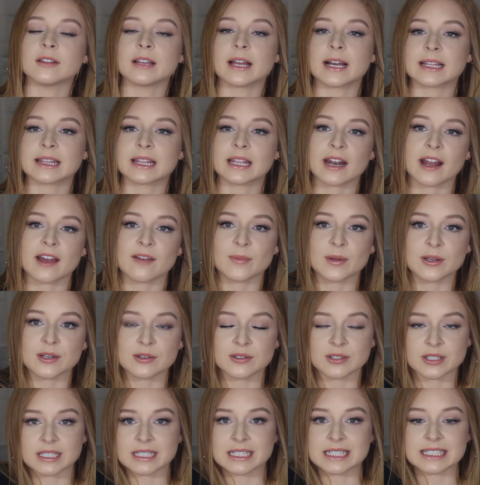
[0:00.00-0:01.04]
like that I've been
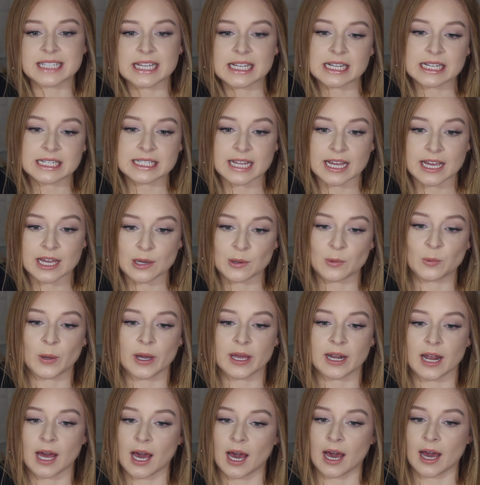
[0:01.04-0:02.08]
using day to day
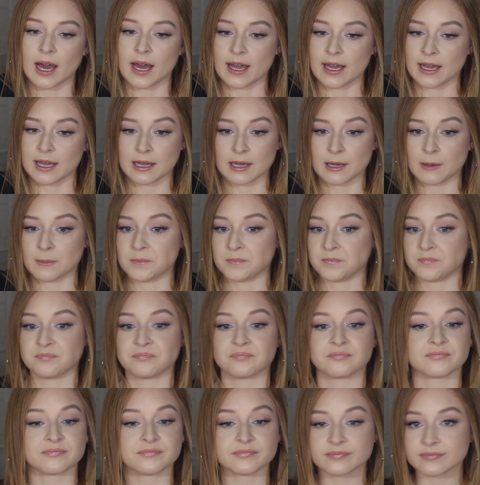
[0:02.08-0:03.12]
when I
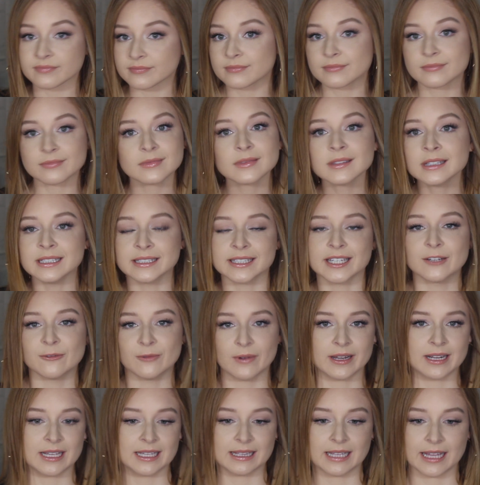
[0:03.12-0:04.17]
get
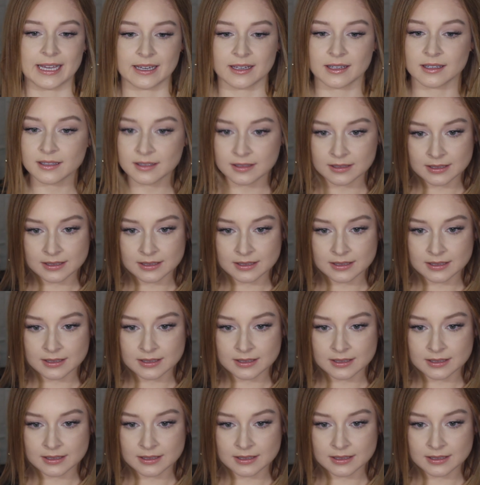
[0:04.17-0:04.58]
ready, like,